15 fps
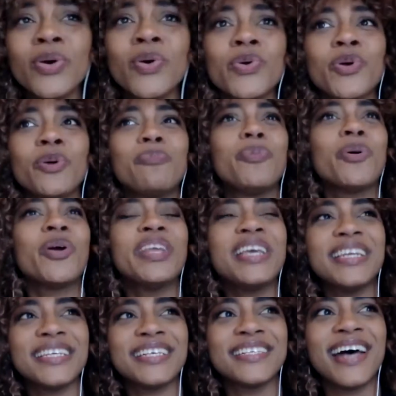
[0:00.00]
your burning
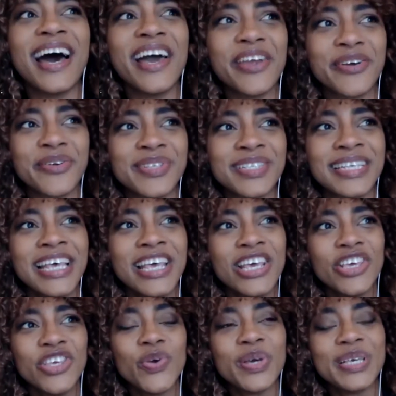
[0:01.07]
desires,
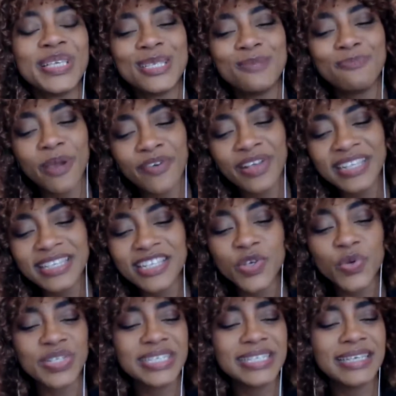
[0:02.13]
your experiences,
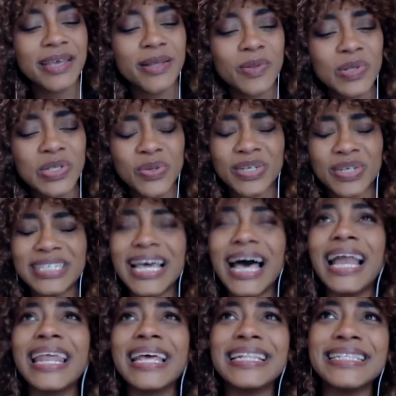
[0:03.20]
your skills, your
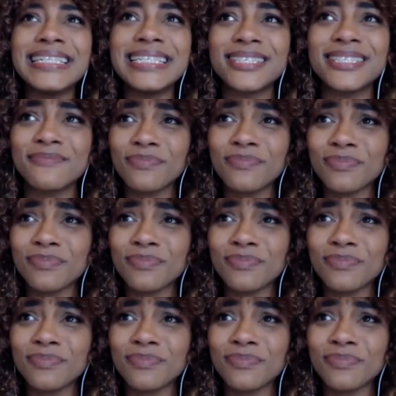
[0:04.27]
talents,